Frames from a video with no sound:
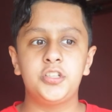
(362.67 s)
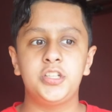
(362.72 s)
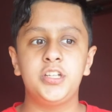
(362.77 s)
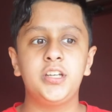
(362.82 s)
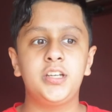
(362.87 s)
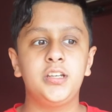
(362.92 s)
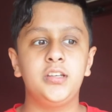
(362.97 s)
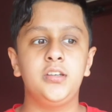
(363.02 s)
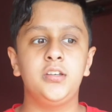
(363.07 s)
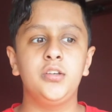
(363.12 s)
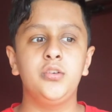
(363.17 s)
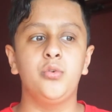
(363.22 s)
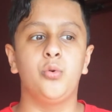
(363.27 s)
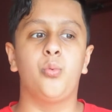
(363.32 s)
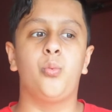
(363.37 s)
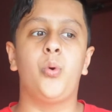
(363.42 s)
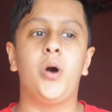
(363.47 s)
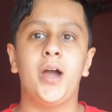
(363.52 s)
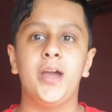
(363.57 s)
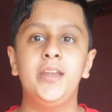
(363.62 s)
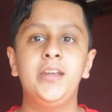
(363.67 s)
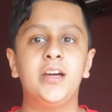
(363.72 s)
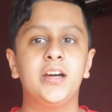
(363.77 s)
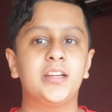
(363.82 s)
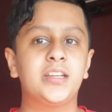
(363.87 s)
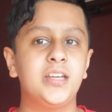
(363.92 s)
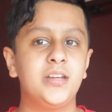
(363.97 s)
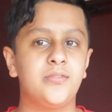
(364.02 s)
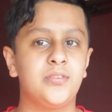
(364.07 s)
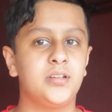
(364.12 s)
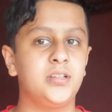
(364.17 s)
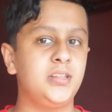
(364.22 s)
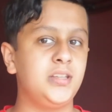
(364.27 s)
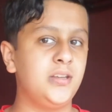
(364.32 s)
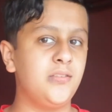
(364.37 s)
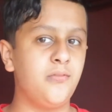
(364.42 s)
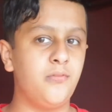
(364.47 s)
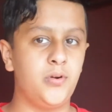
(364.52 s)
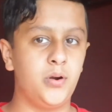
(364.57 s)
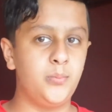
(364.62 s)
she could do? Why not give her the
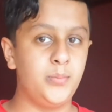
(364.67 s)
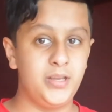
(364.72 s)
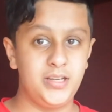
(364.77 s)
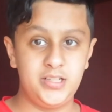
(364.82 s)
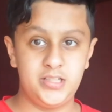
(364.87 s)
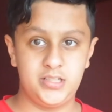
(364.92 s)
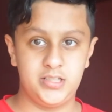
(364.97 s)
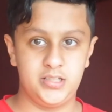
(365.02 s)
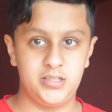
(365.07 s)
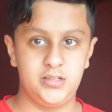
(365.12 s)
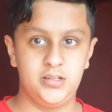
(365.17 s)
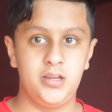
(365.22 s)
information?